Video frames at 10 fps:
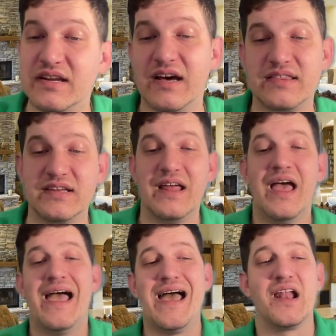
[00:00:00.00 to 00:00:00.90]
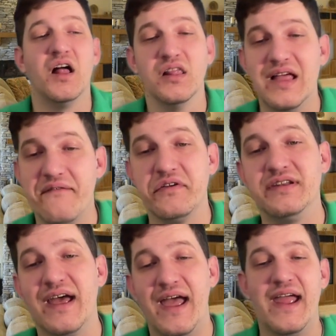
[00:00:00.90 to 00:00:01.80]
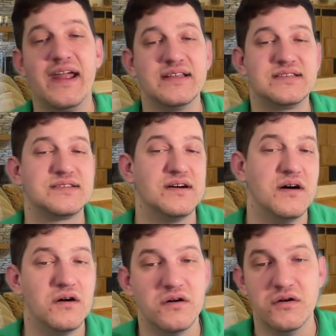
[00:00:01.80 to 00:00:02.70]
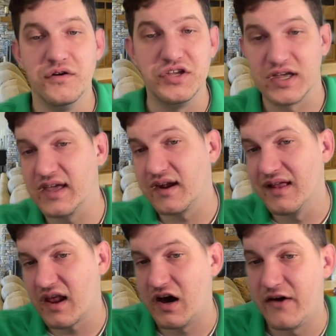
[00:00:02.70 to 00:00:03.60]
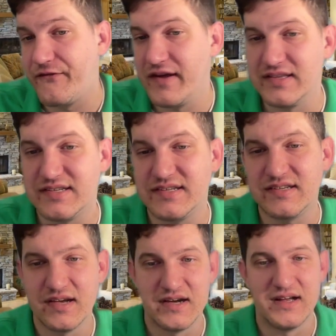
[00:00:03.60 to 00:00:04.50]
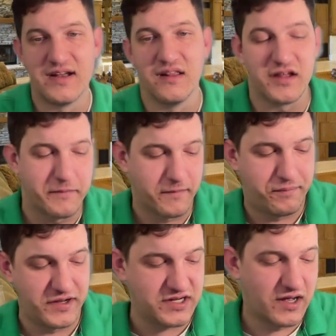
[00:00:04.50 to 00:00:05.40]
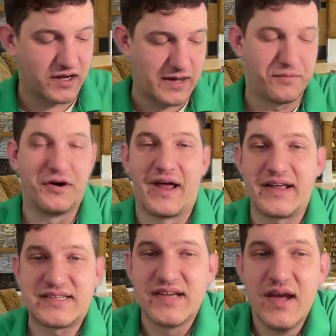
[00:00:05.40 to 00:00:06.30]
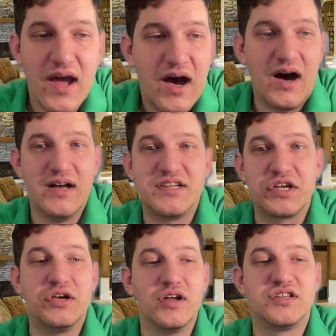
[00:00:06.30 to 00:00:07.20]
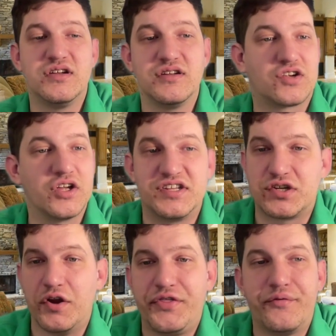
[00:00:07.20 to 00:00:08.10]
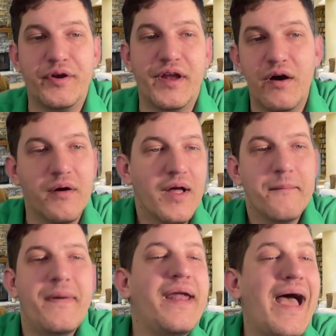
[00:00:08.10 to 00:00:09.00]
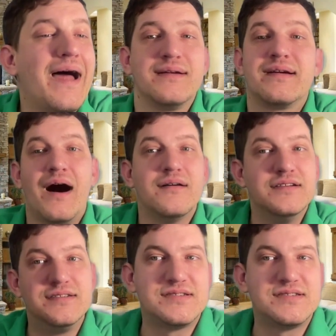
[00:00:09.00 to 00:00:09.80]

and 11-8. So you get a lot of offense and a little bit of pitching on a couple of nights. It's good to start 3-0. Manhattan College